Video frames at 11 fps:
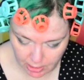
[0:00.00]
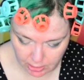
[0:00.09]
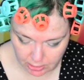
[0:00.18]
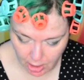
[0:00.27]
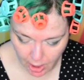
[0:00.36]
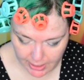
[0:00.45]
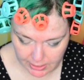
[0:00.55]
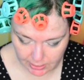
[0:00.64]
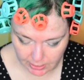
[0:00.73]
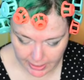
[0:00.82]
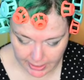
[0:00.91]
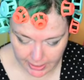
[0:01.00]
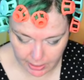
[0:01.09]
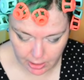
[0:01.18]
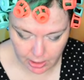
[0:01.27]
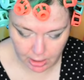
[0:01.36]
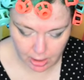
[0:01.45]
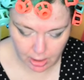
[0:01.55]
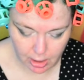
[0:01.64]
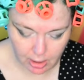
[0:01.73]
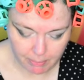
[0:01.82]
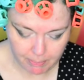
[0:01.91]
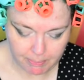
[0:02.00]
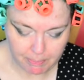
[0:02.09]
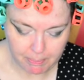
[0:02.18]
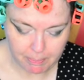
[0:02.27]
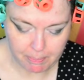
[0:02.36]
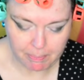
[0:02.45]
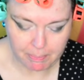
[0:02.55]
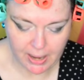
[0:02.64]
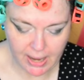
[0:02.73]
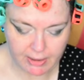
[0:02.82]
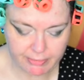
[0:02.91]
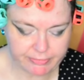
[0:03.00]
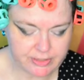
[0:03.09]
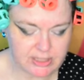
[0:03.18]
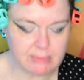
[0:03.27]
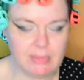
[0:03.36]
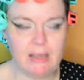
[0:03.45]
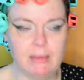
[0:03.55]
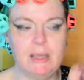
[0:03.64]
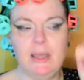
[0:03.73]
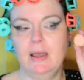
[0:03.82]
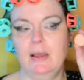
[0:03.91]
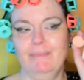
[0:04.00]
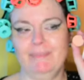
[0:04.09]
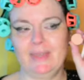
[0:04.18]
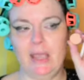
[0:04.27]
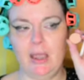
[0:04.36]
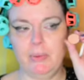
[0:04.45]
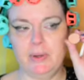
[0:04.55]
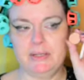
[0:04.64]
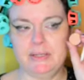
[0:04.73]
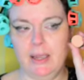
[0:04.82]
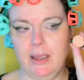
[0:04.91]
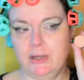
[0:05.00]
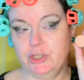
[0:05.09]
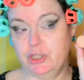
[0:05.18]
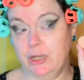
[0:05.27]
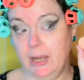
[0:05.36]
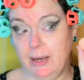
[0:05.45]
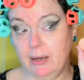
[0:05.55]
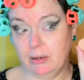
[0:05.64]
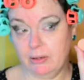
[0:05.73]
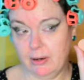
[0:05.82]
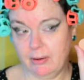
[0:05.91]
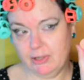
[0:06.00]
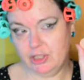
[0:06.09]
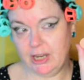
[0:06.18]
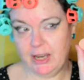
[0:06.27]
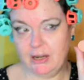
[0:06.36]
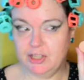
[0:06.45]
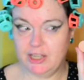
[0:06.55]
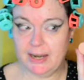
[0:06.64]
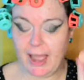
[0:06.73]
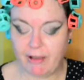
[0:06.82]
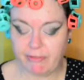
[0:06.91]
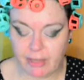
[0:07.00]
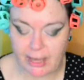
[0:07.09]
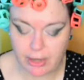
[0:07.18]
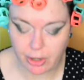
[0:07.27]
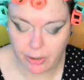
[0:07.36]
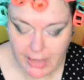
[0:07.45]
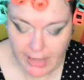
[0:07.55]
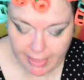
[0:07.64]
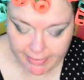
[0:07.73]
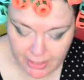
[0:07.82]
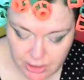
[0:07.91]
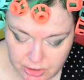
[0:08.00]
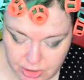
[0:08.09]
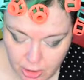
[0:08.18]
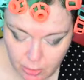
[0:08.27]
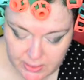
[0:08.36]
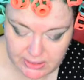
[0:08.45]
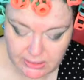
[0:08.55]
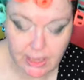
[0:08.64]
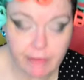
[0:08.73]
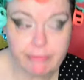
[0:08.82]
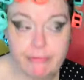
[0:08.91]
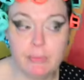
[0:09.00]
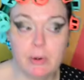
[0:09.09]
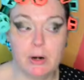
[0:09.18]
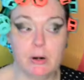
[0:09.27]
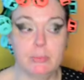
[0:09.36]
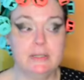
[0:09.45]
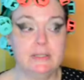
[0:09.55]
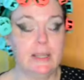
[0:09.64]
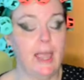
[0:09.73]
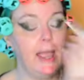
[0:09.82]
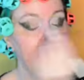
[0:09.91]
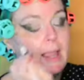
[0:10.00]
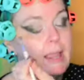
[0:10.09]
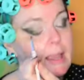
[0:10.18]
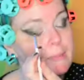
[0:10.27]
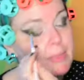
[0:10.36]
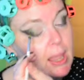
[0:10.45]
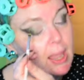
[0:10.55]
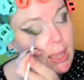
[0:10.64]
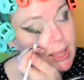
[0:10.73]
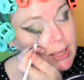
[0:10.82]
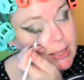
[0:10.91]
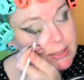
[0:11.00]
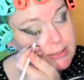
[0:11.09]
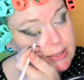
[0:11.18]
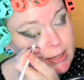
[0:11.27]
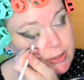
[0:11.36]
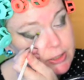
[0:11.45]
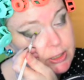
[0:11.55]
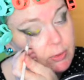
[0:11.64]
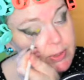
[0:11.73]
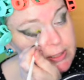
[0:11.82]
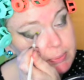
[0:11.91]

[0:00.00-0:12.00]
a lot like Buffed, maybe I want to say a shade and a half lighter, that I used to always love from Urban Decay. And I used to always